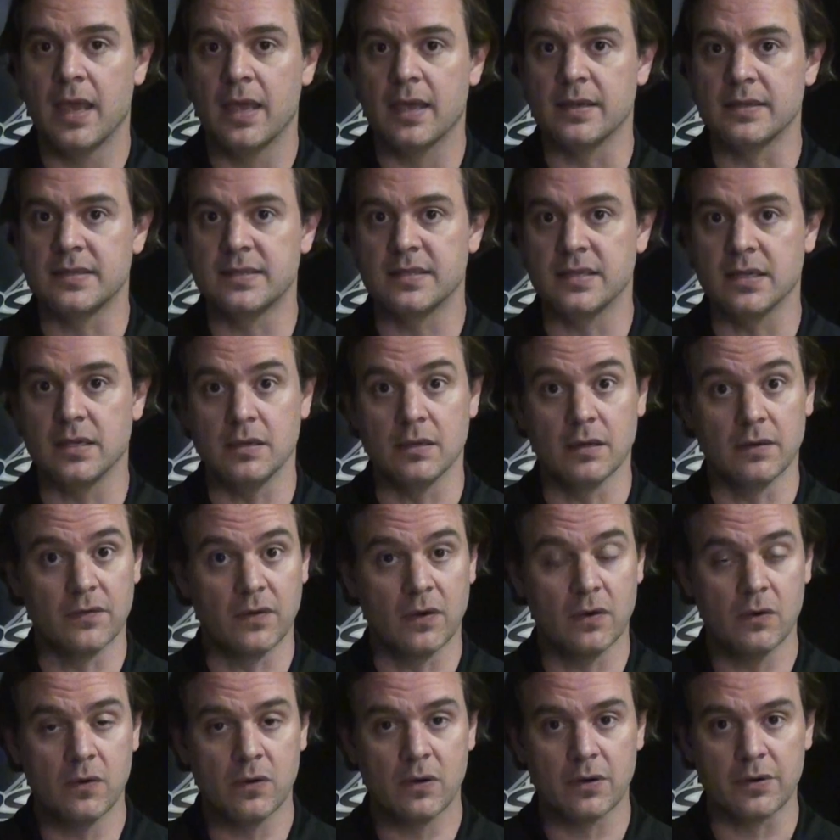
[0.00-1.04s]
City of
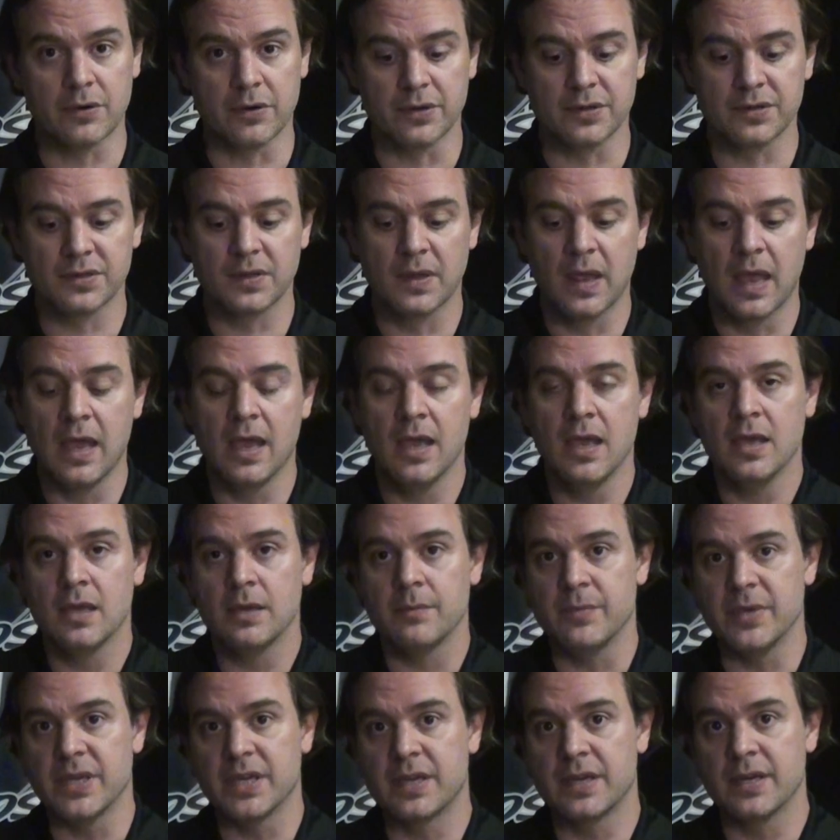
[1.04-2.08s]
Horrors,
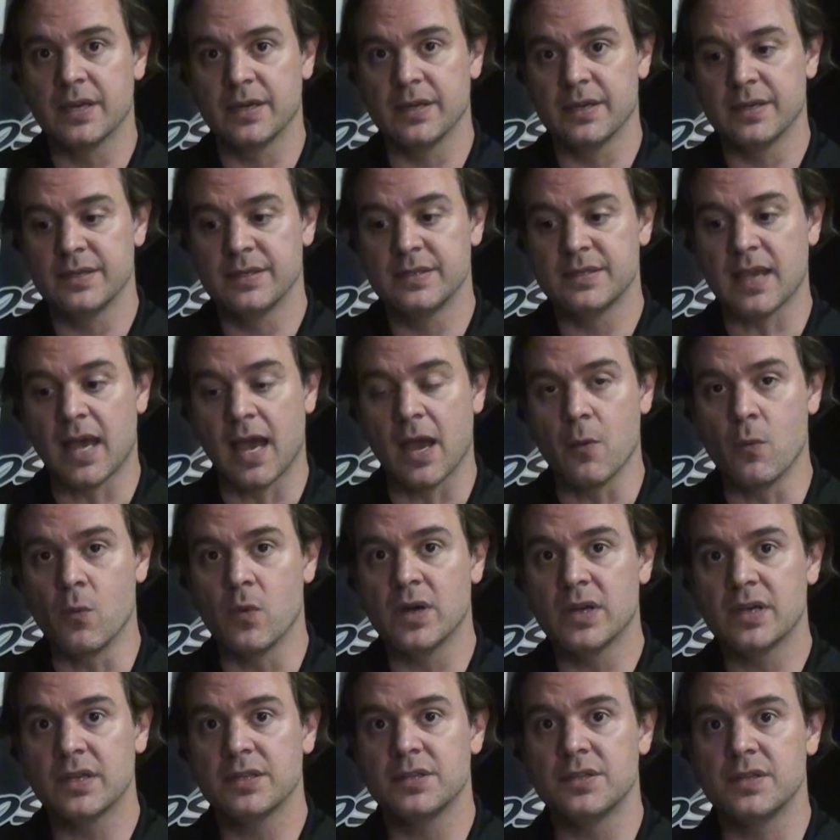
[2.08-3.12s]
because I
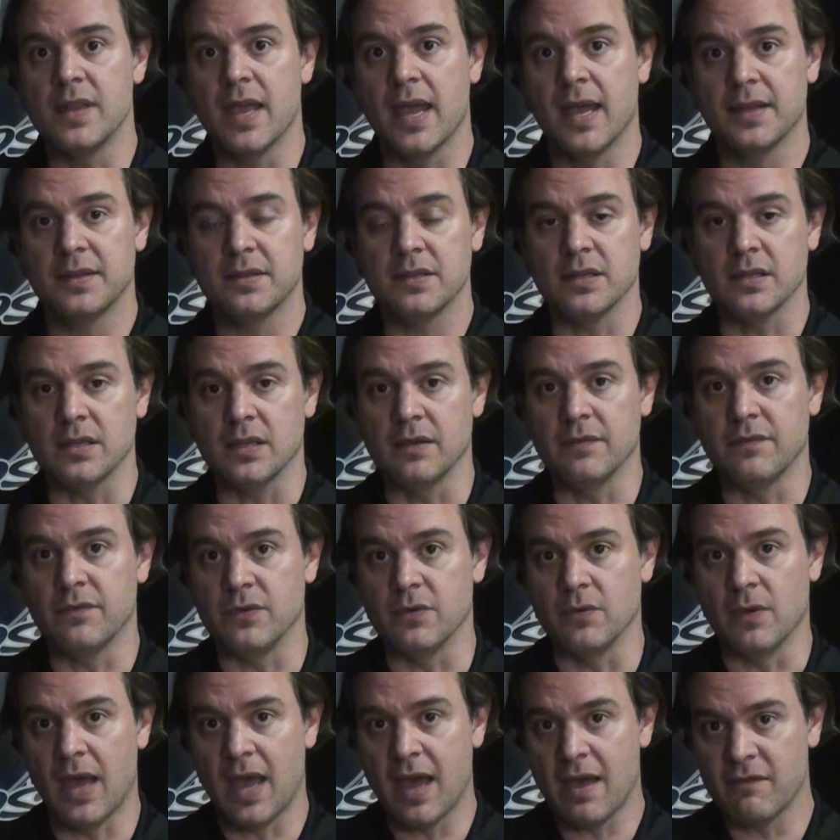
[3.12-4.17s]
wanted that if
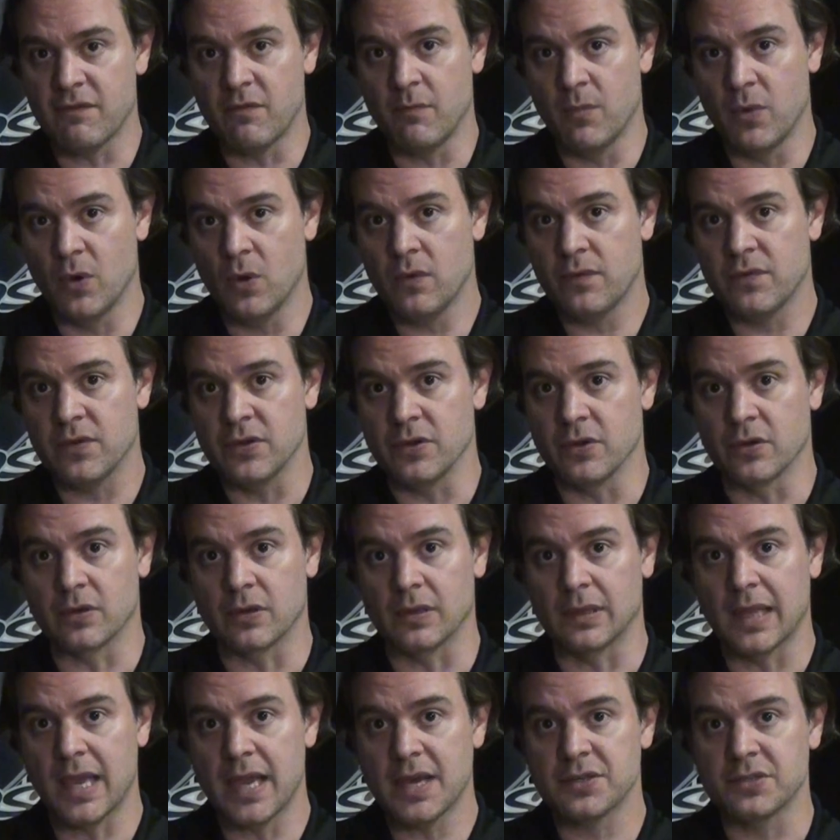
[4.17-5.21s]
you have both in your
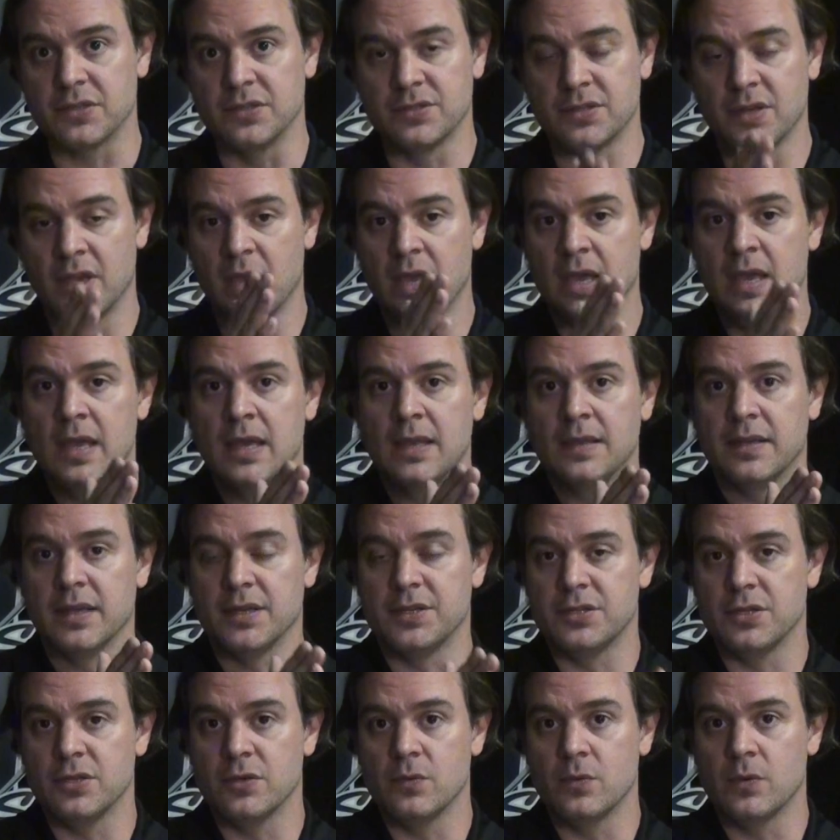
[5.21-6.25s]
collections,
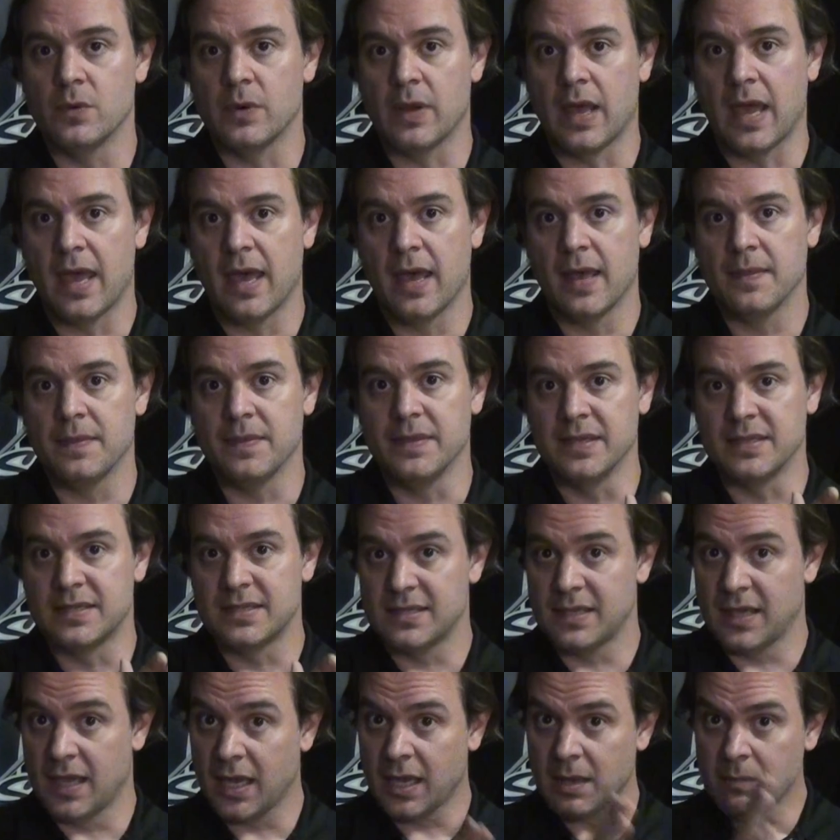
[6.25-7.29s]
that you had the
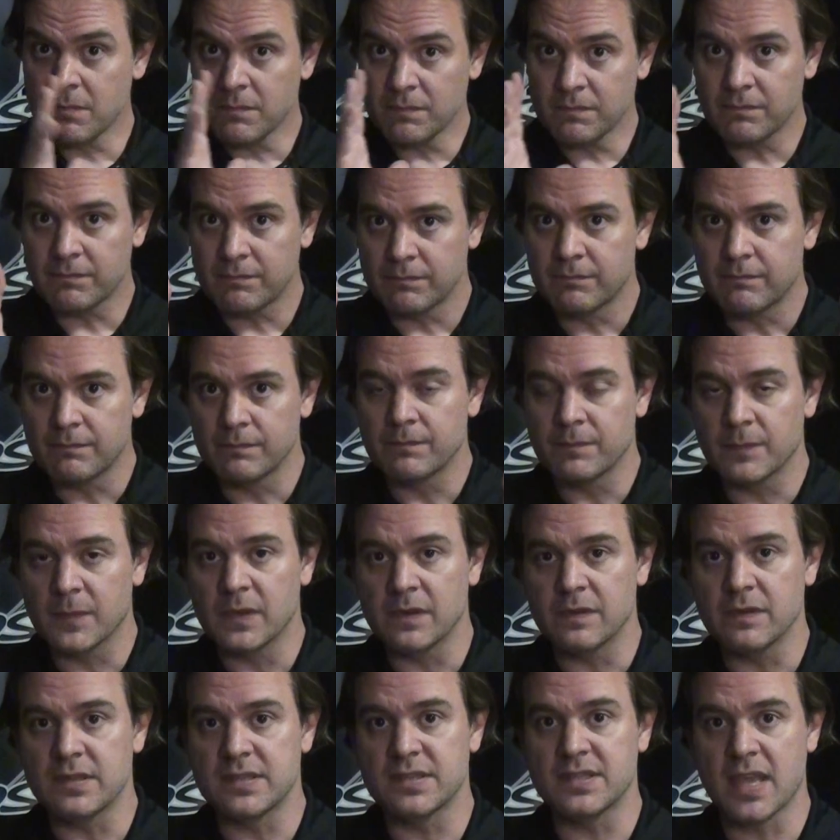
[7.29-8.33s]
same
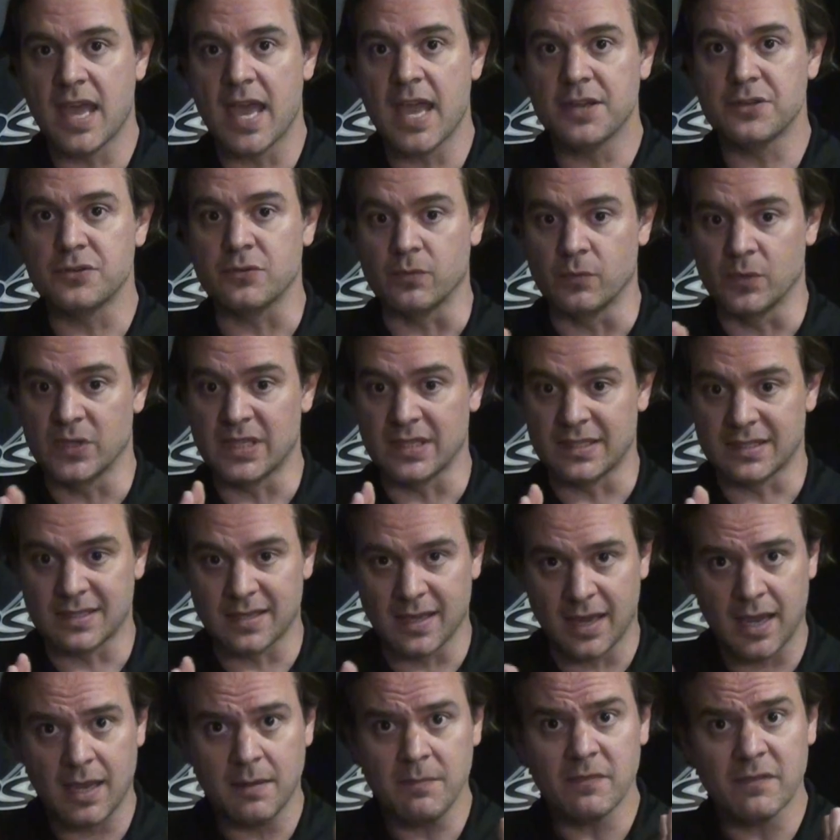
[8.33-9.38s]
statue with the
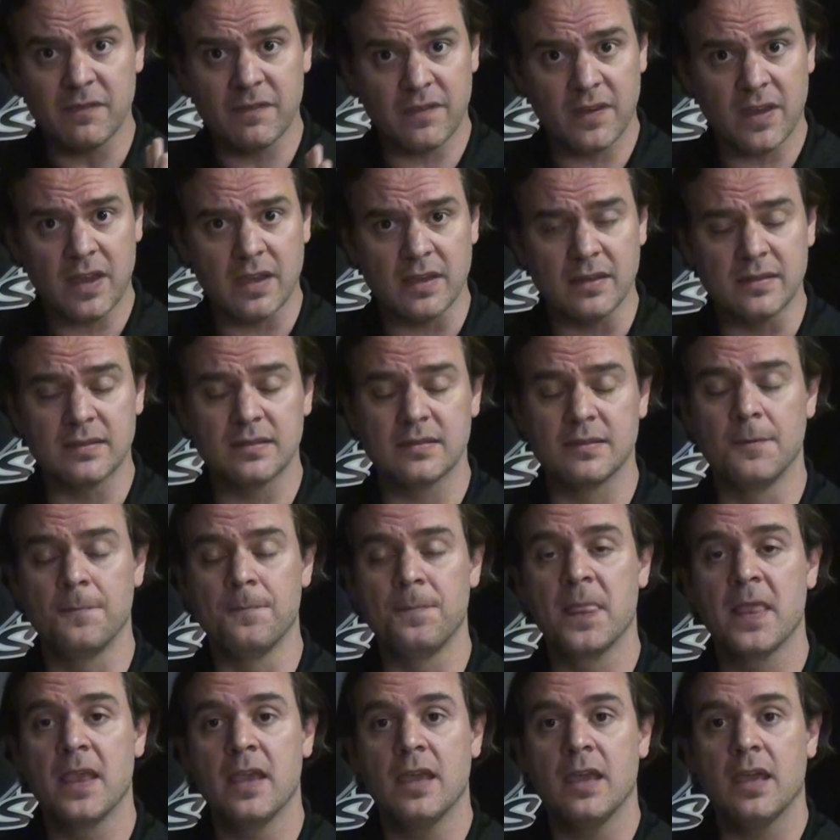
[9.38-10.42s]
same face
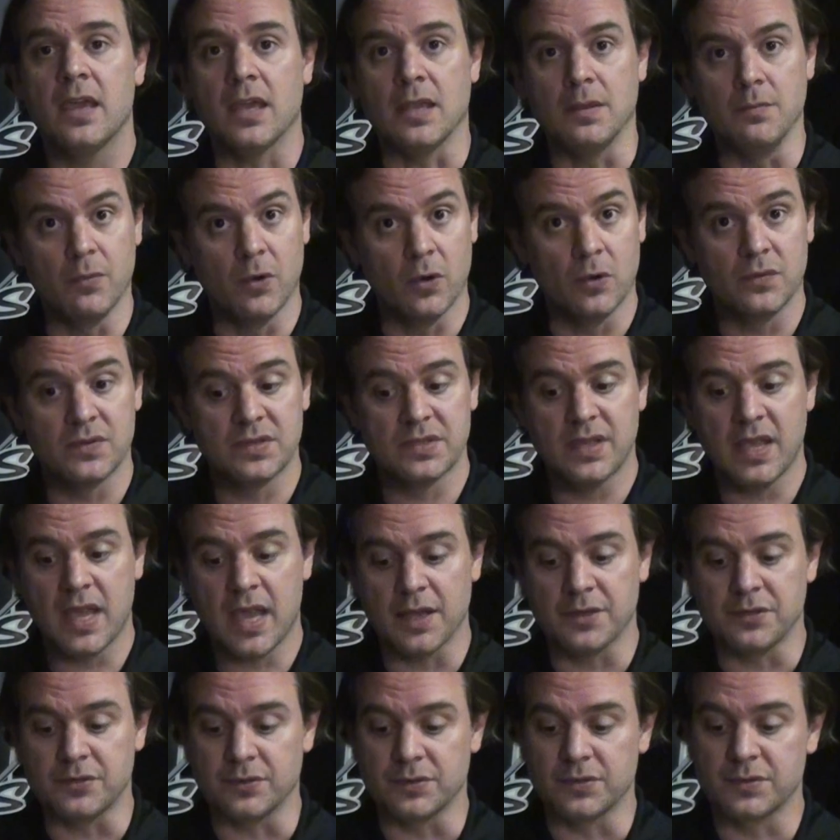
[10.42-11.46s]
in both
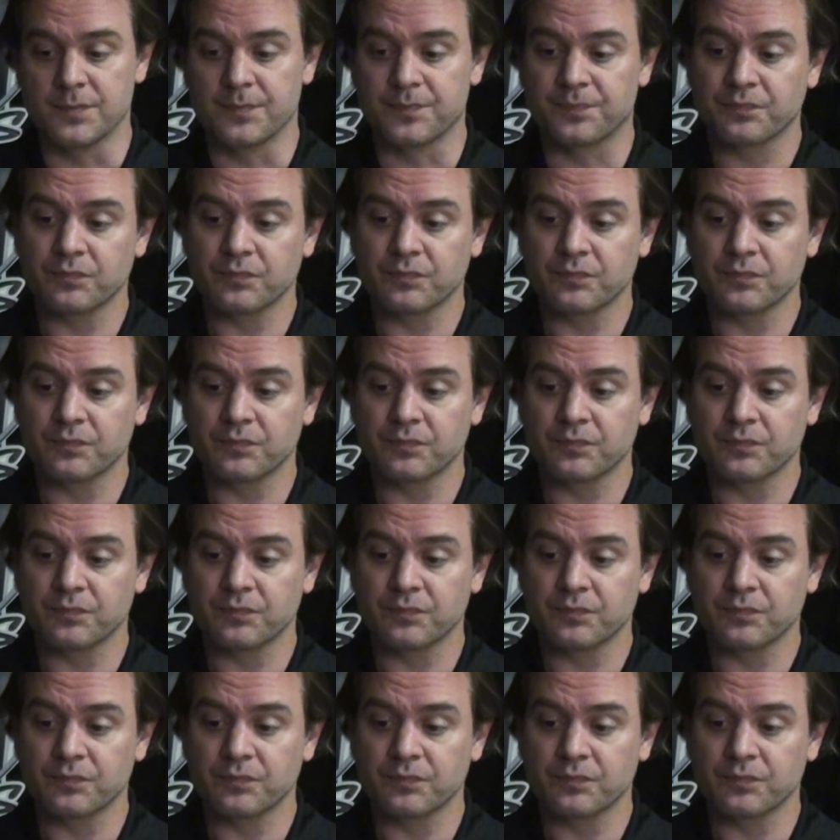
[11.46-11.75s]
statues.